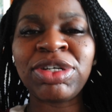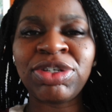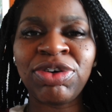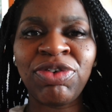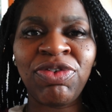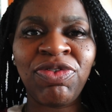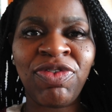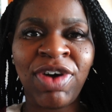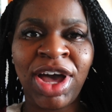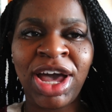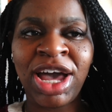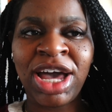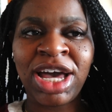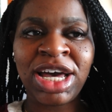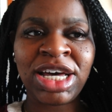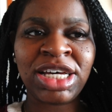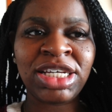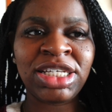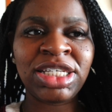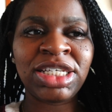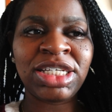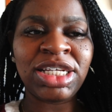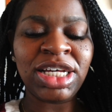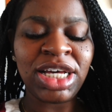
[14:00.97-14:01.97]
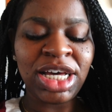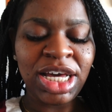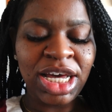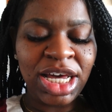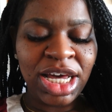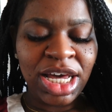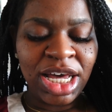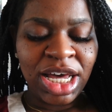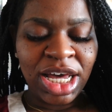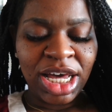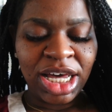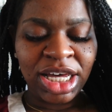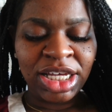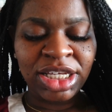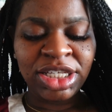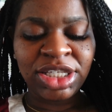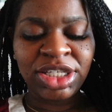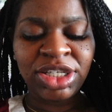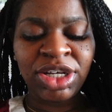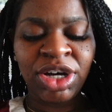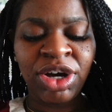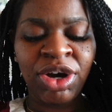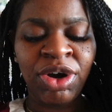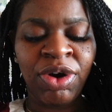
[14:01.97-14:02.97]
so fast. And
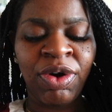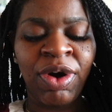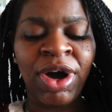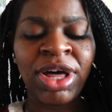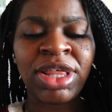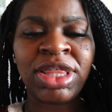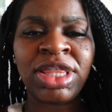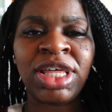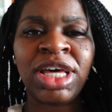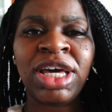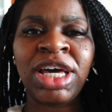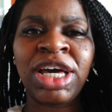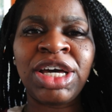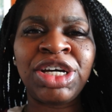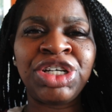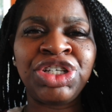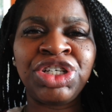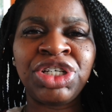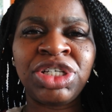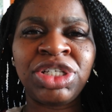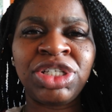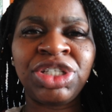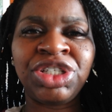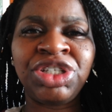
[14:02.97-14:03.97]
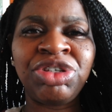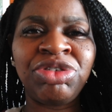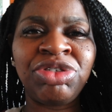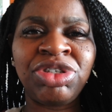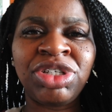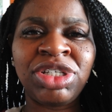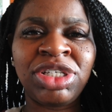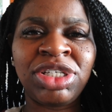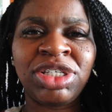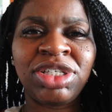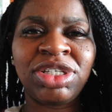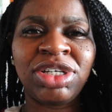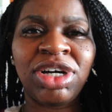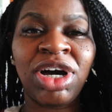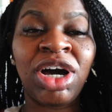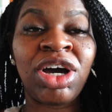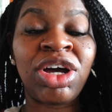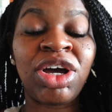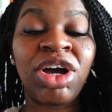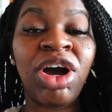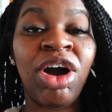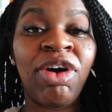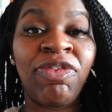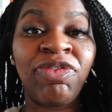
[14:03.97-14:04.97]
so I think she was just
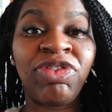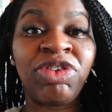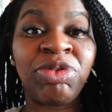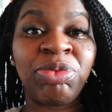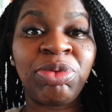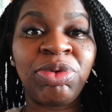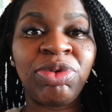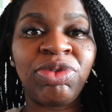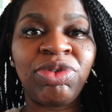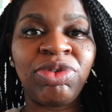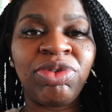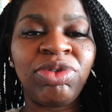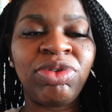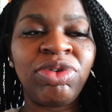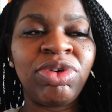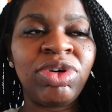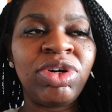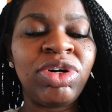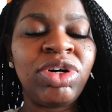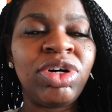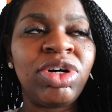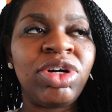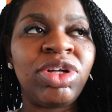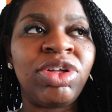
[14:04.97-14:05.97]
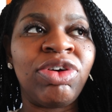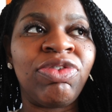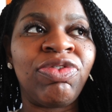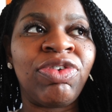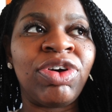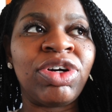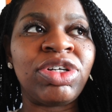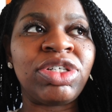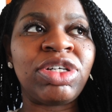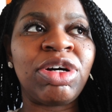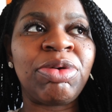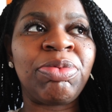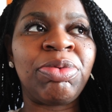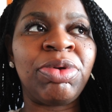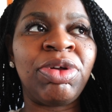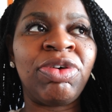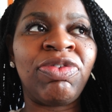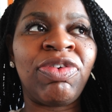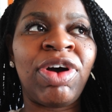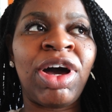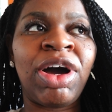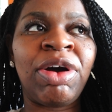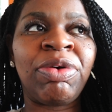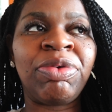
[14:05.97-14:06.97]
uncomfortable the first couple
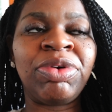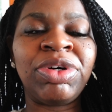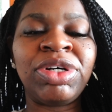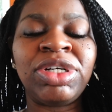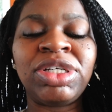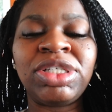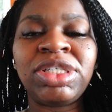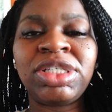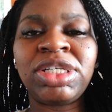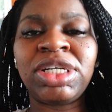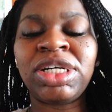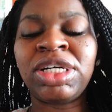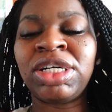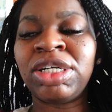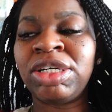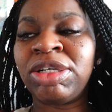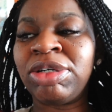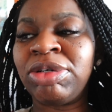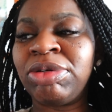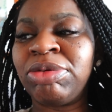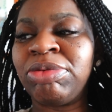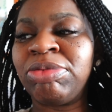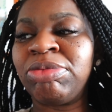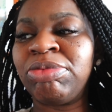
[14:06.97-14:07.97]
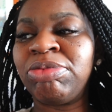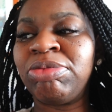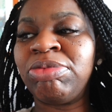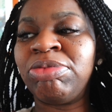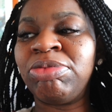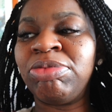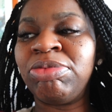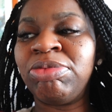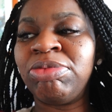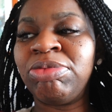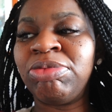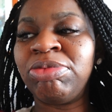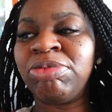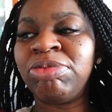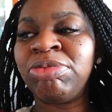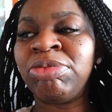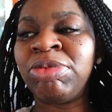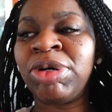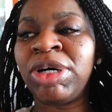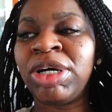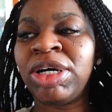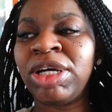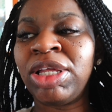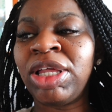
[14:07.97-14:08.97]
of hours.
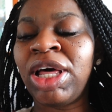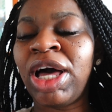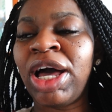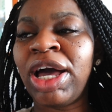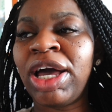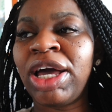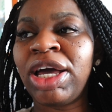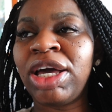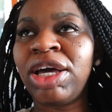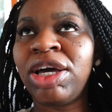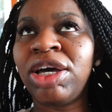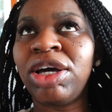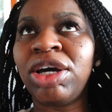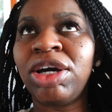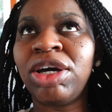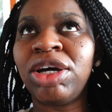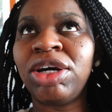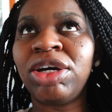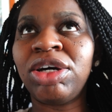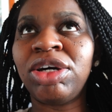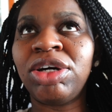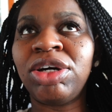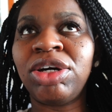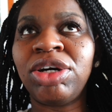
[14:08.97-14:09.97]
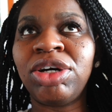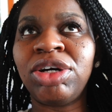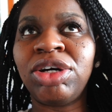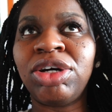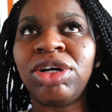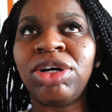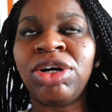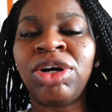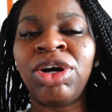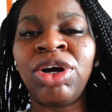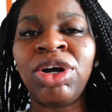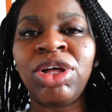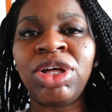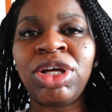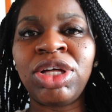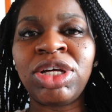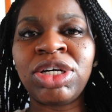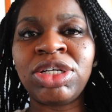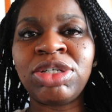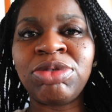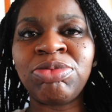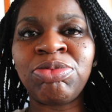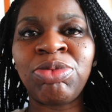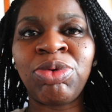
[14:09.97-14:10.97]
But like early
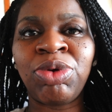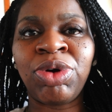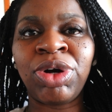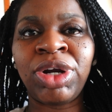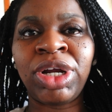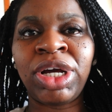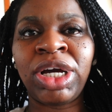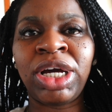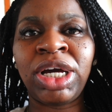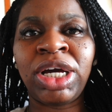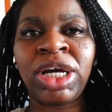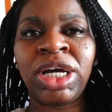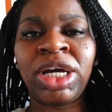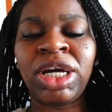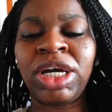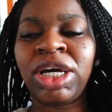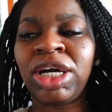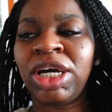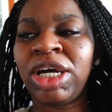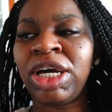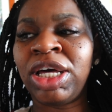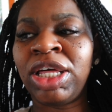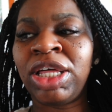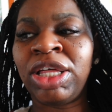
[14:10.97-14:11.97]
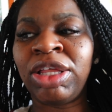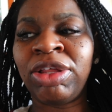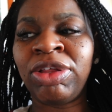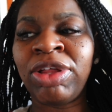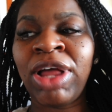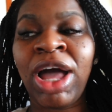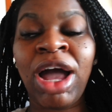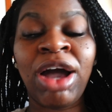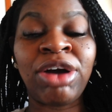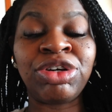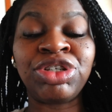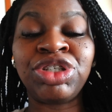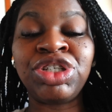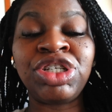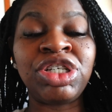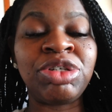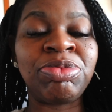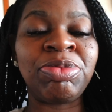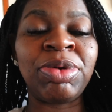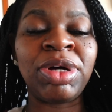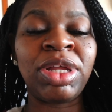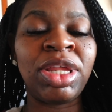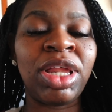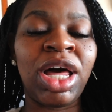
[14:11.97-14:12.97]
this morning and now
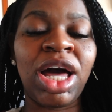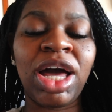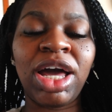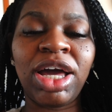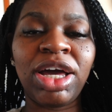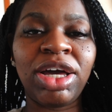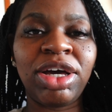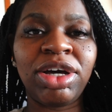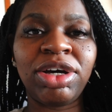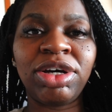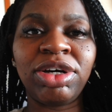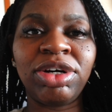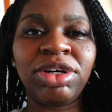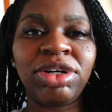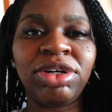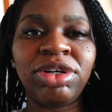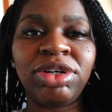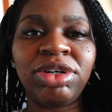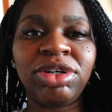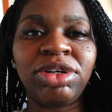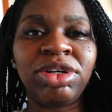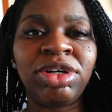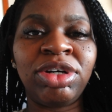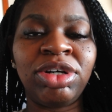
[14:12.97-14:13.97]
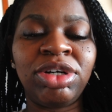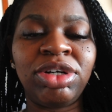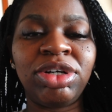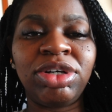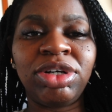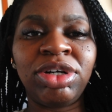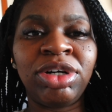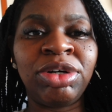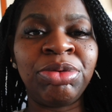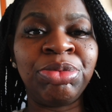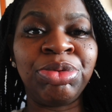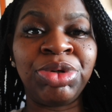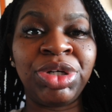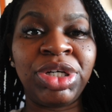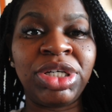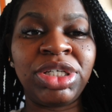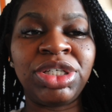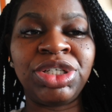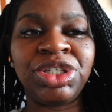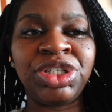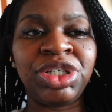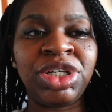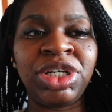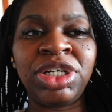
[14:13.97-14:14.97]
she's been like a
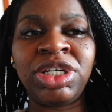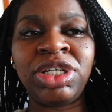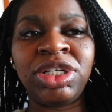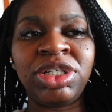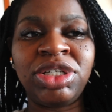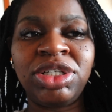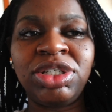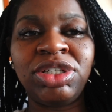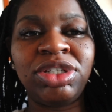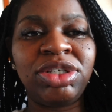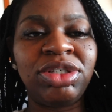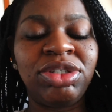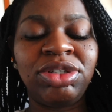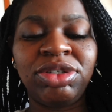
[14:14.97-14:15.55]
breeze and she's